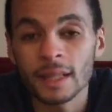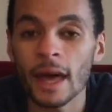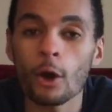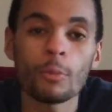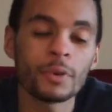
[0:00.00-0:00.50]

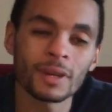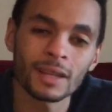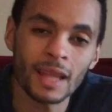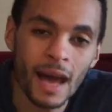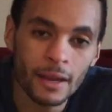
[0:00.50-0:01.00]
that opened a
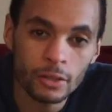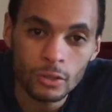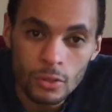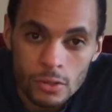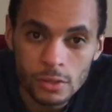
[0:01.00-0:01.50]
lot of
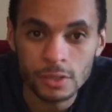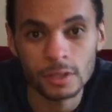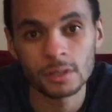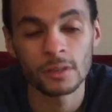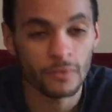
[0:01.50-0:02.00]

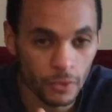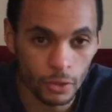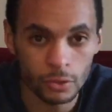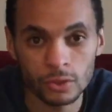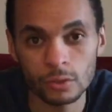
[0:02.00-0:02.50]
doors for
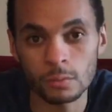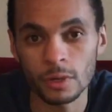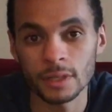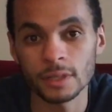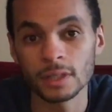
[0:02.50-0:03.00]
those two
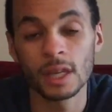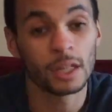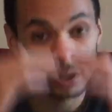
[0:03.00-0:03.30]
brothers.